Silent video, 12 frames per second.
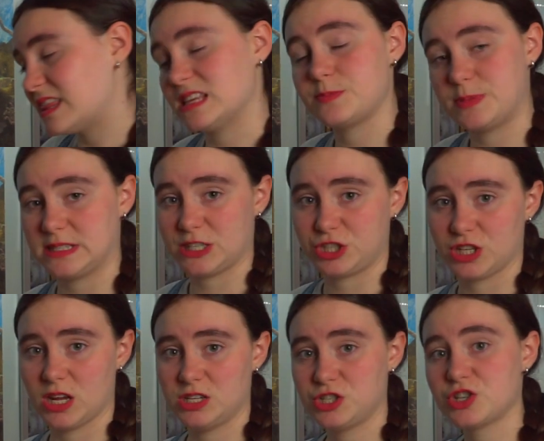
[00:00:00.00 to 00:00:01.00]
this
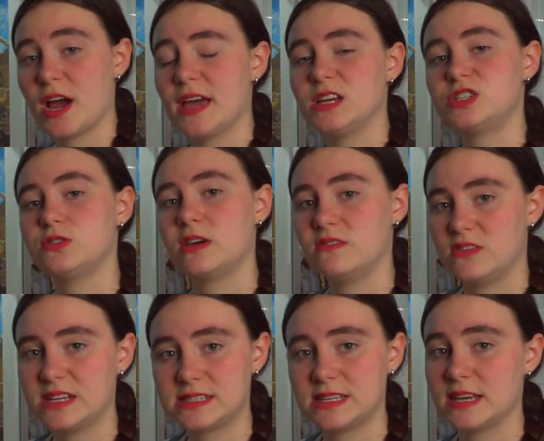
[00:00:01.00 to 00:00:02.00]
position, trying to
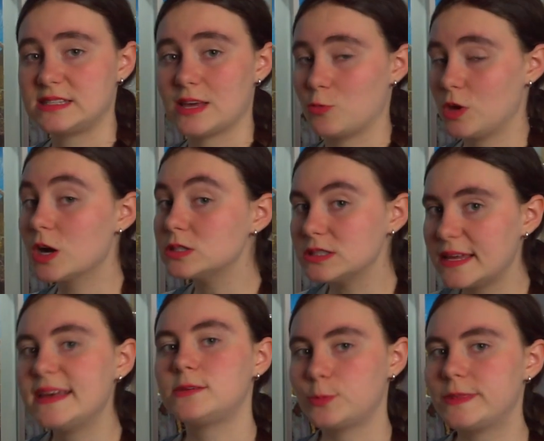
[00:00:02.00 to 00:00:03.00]
convince us that we are
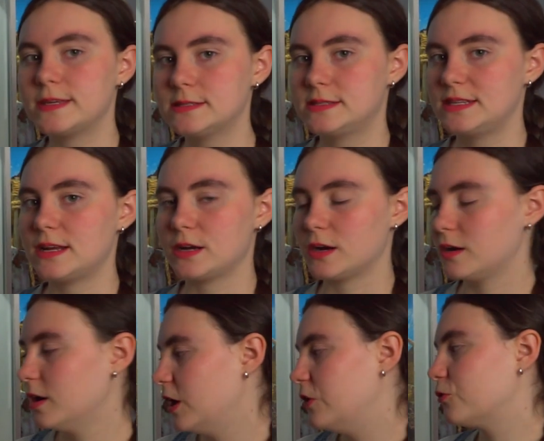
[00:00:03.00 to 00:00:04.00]
late with his dinner
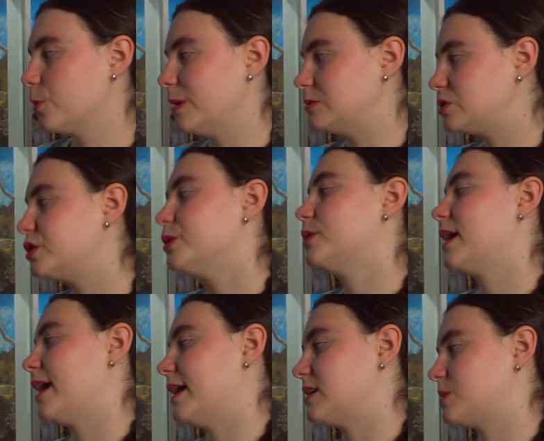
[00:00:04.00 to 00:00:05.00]
for about 2
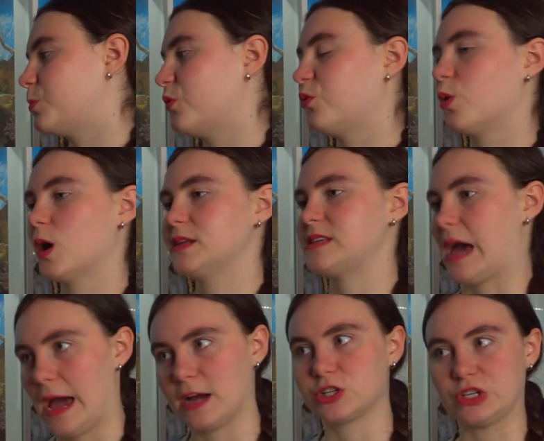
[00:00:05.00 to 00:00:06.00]
days before it's
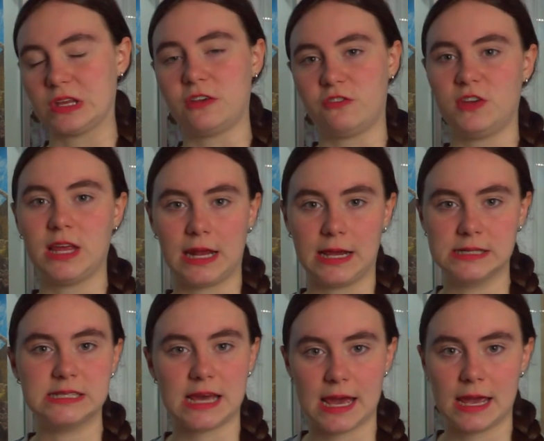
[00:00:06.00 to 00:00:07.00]
actually feeding
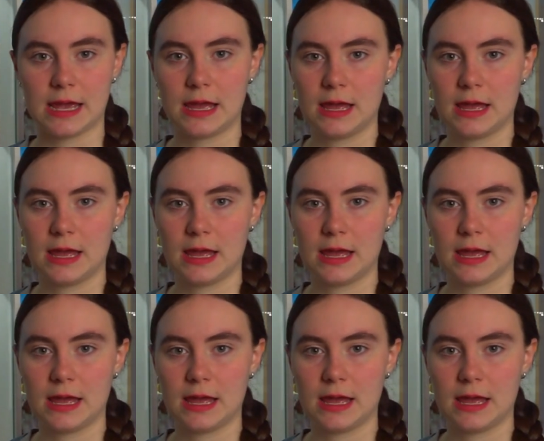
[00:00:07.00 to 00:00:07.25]
day.